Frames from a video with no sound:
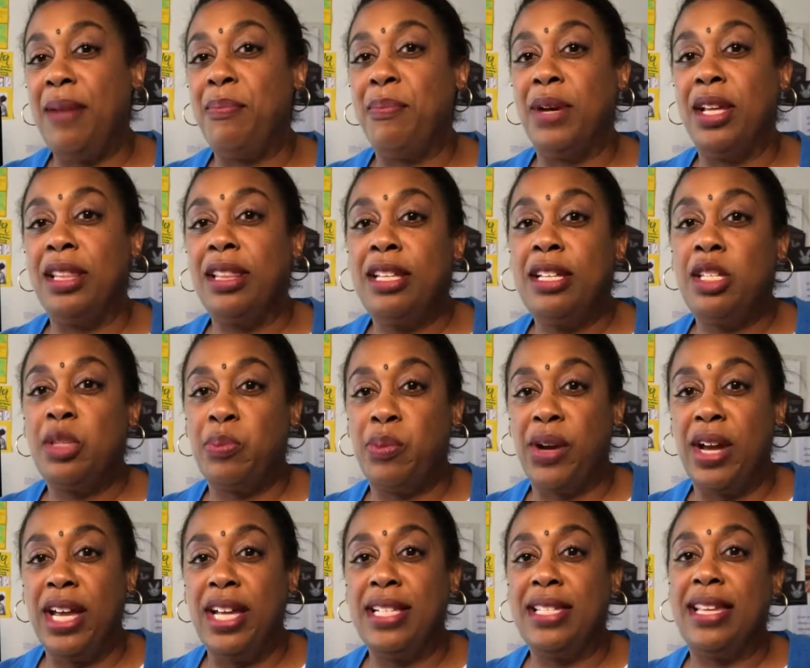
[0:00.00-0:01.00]
monthly
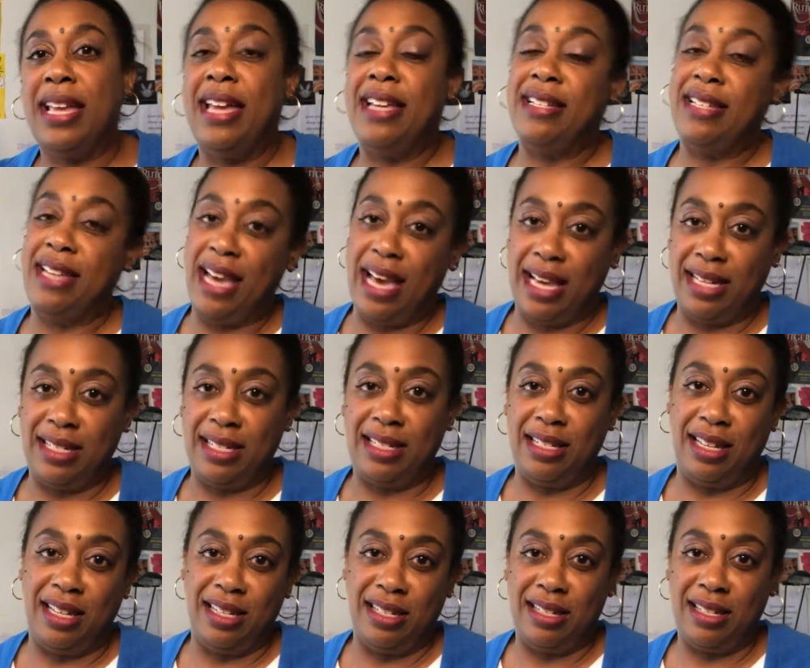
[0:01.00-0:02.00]
spreads and task
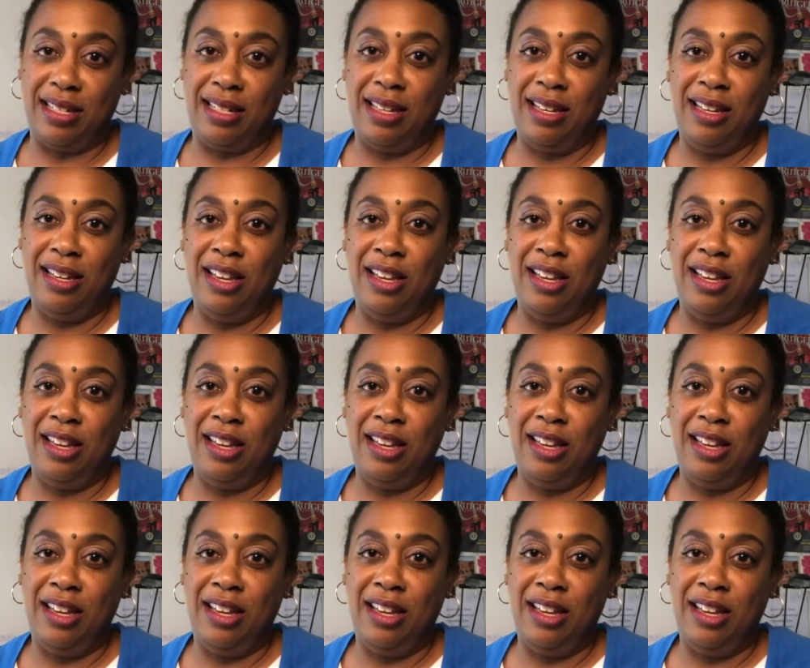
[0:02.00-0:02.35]
lists.